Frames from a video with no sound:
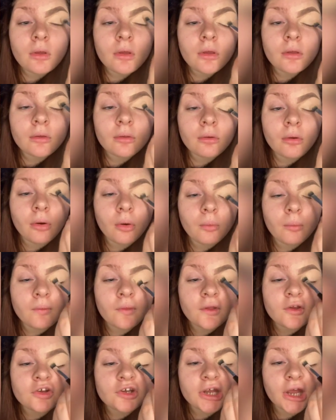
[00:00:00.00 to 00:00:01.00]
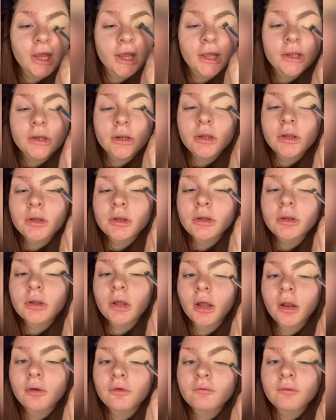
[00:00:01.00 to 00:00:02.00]
Going with the shade,
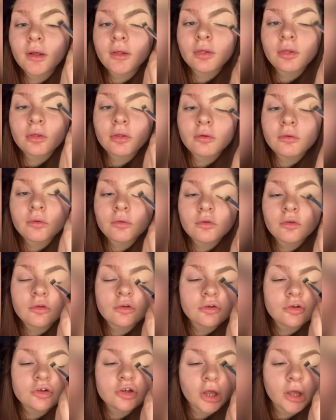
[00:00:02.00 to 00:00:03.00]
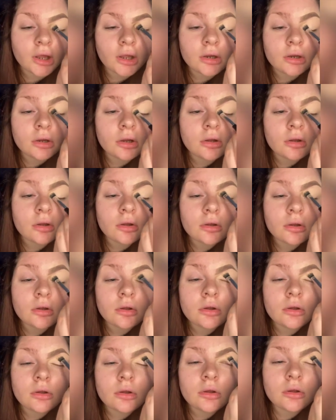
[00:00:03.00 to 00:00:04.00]
a translucent shade,
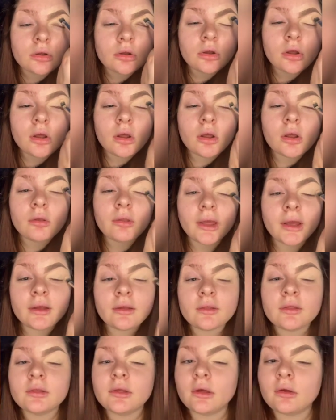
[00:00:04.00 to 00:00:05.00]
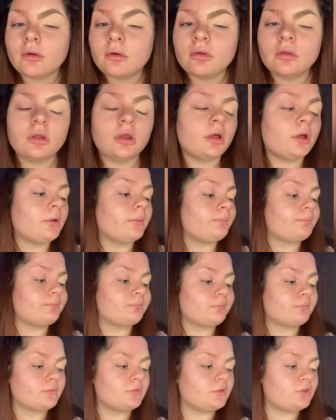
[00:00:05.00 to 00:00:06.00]
like a skin colour
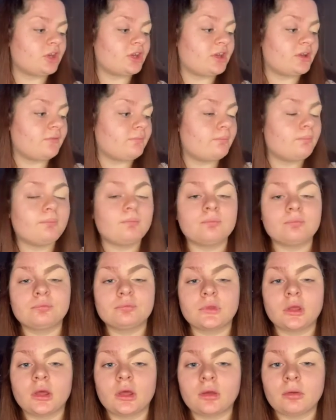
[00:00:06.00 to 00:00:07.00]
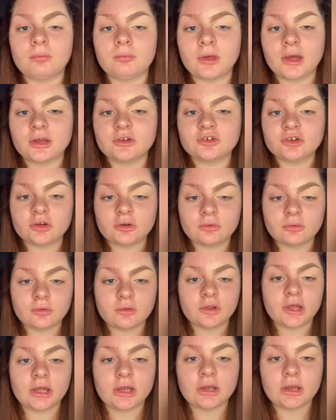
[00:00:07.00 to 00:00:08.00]
shade eyeshadow.
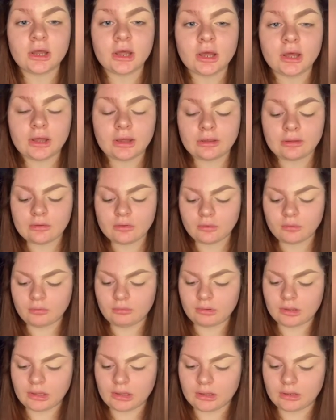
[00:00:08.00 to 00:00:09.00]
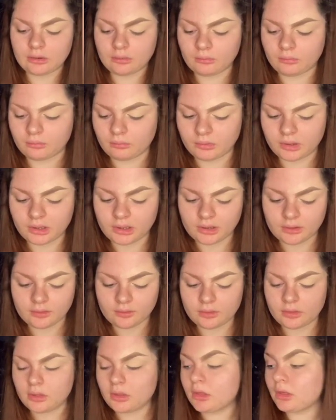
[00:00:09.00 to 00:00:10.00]
Then I go in with
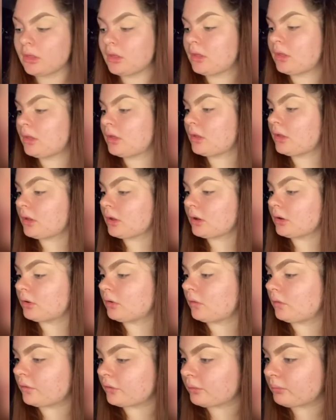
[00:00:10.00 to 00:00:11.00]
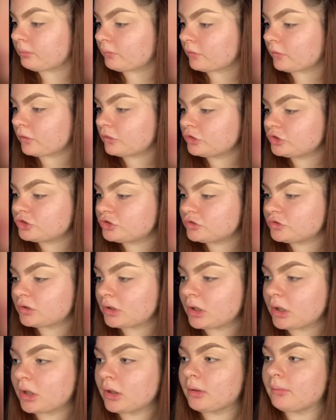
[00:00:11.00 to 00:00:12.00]
another brush.
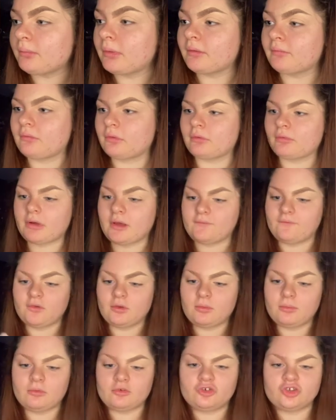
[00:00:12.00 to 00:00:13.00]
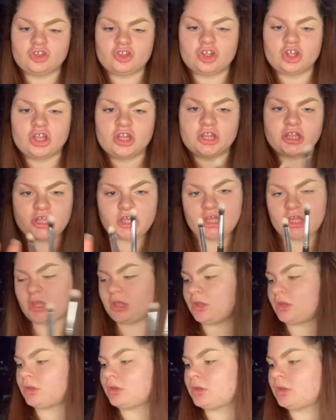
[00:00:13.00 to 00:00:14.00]
I've got quite a few brushes. Got
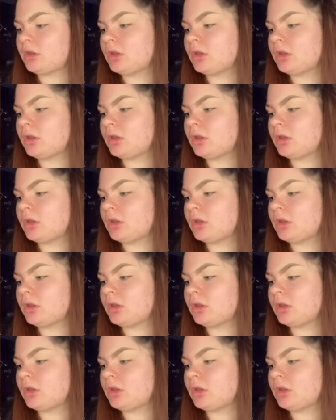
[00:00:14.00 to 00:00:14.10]
these.